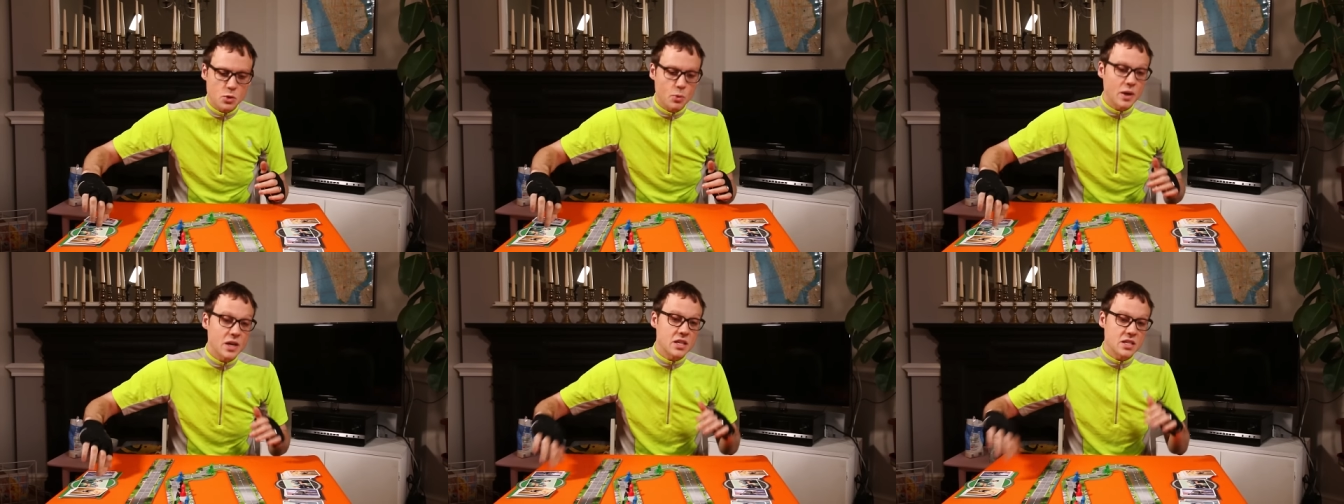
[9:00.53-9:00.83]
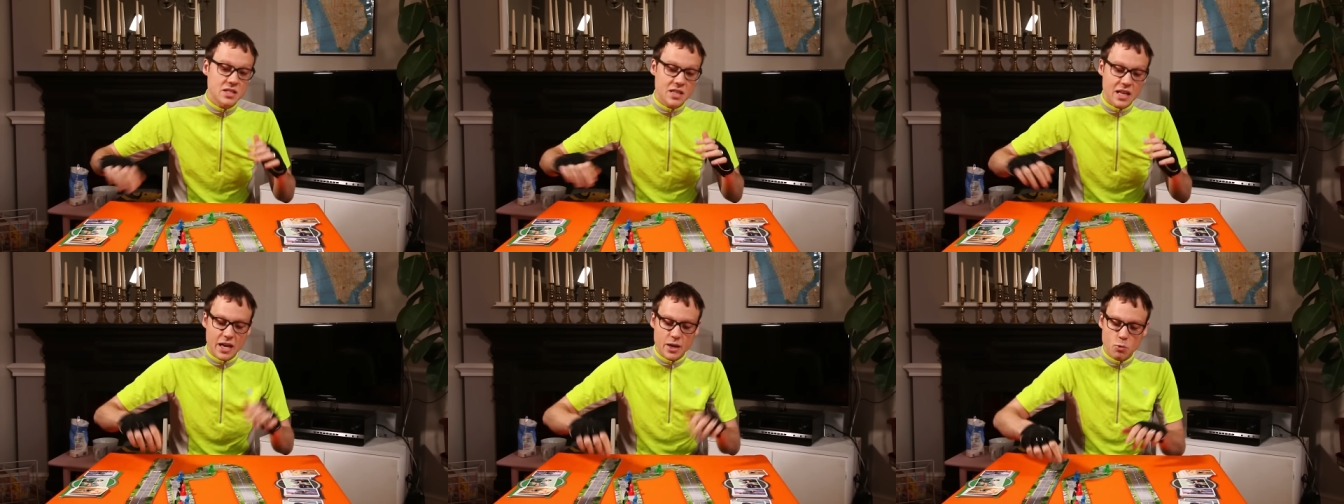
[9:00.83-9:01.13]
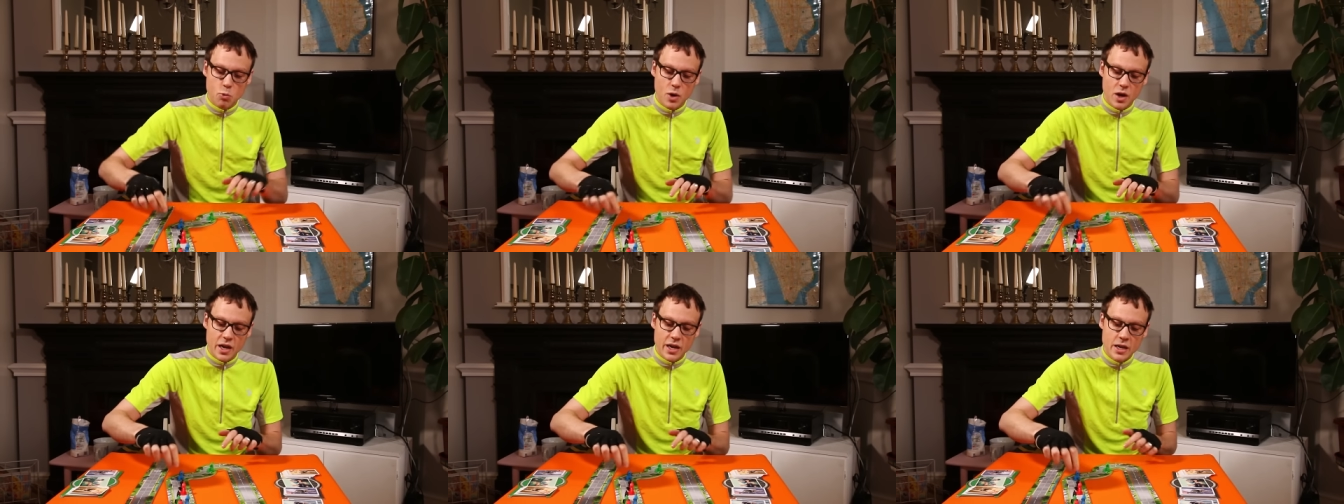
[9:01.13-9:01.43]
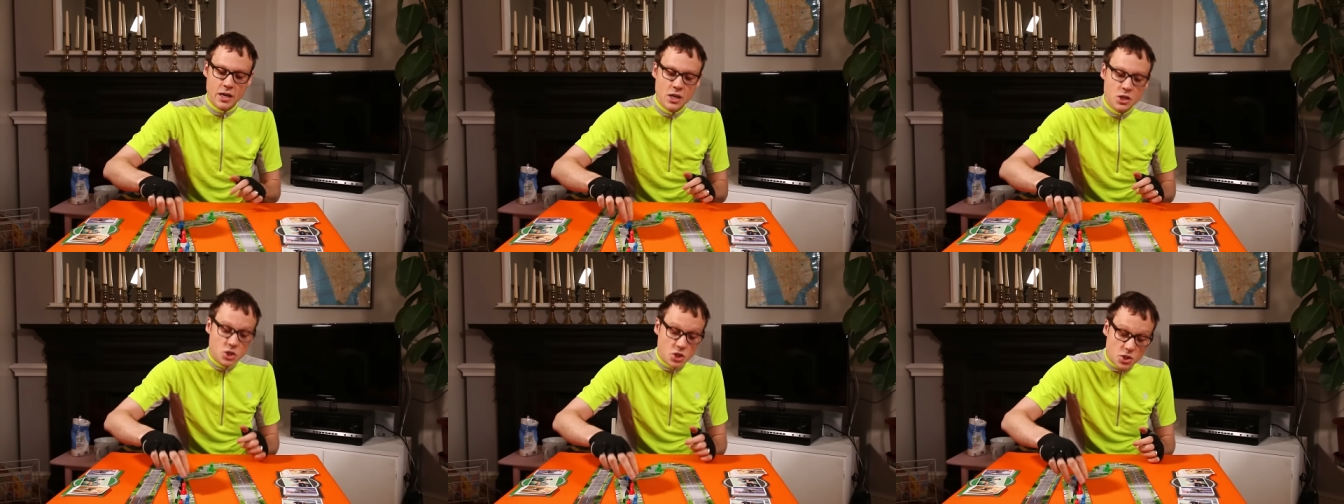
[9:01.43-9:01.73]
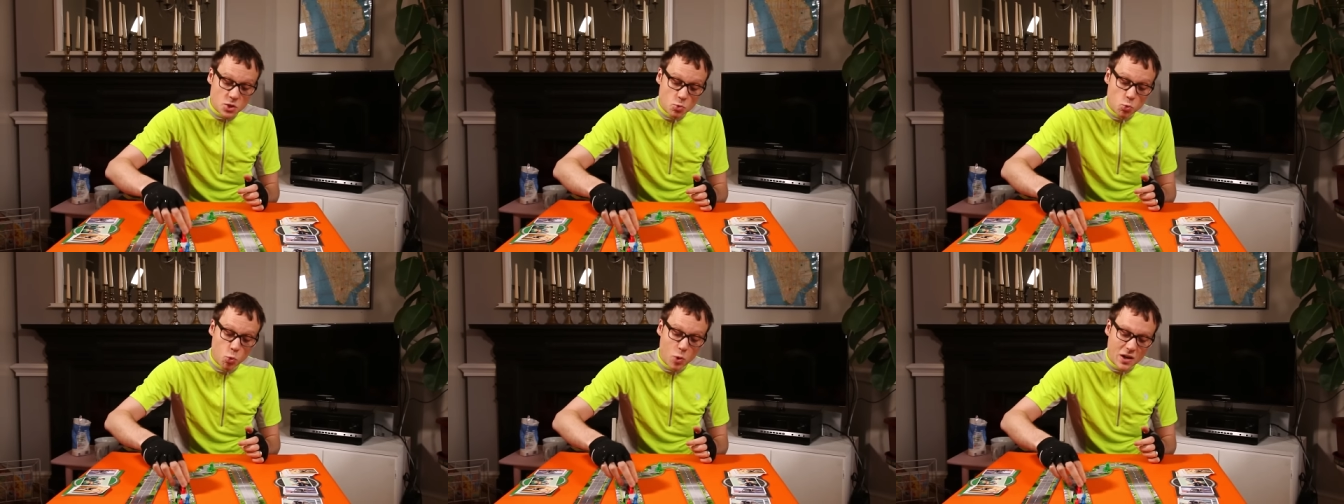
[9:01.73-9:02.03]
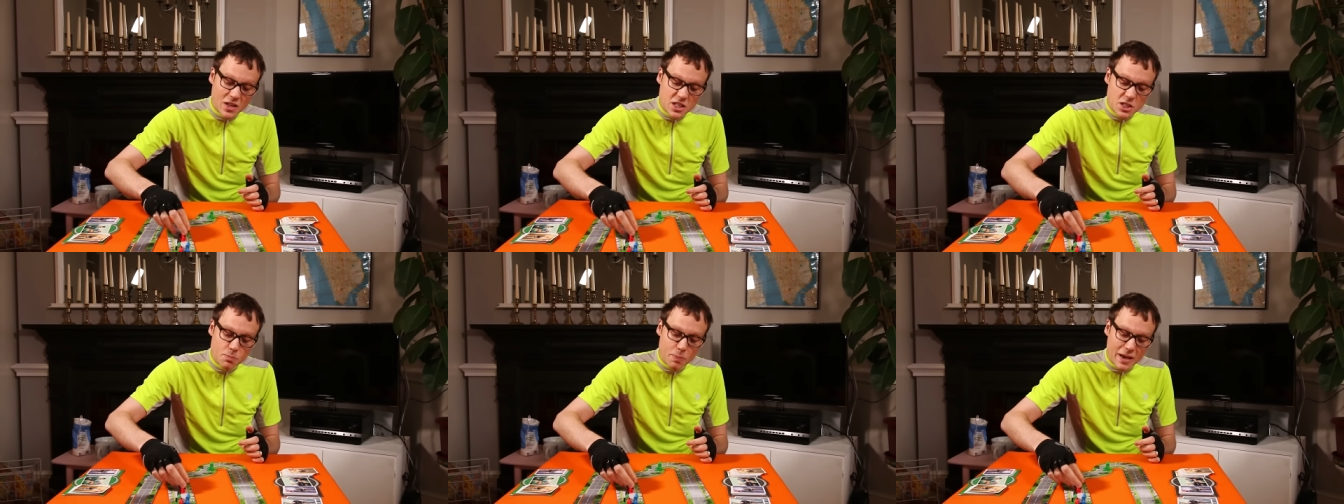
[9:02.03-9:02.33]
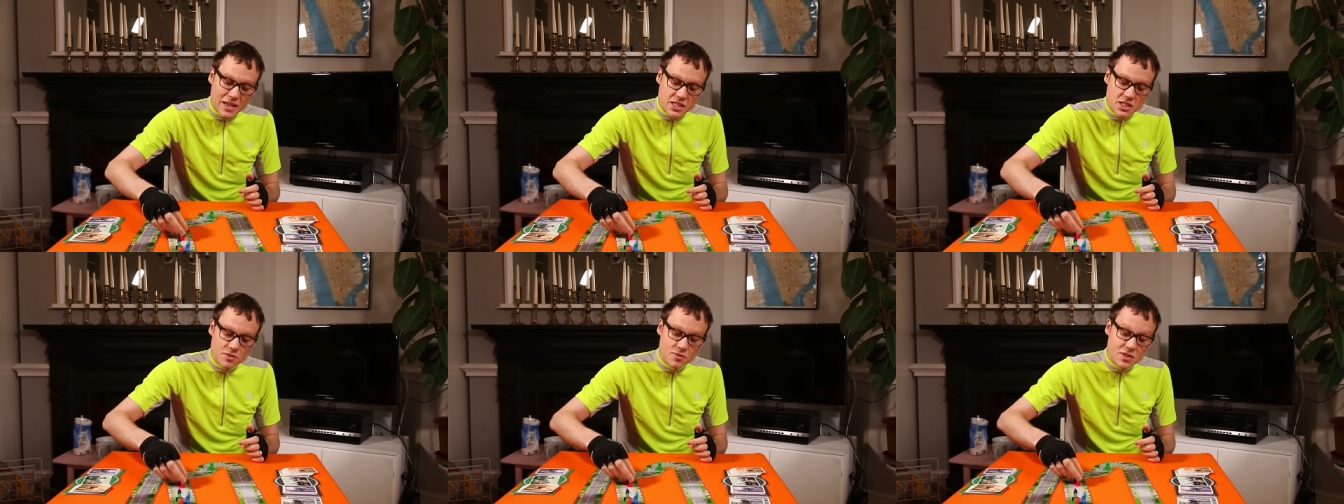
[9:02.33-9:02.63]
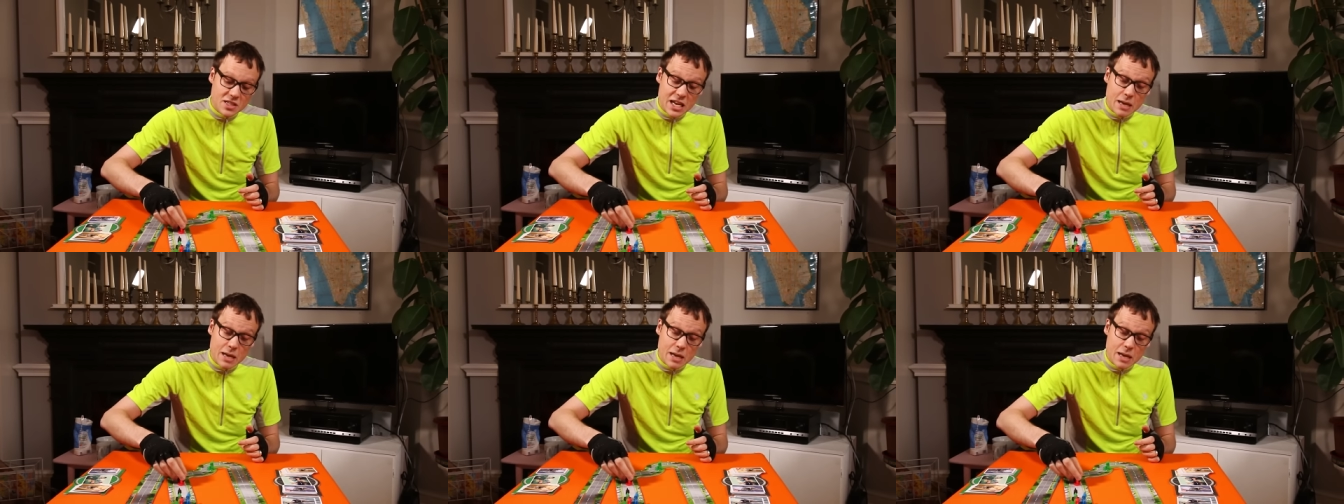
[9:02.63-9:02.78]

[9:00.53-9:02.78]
To understand why just one space of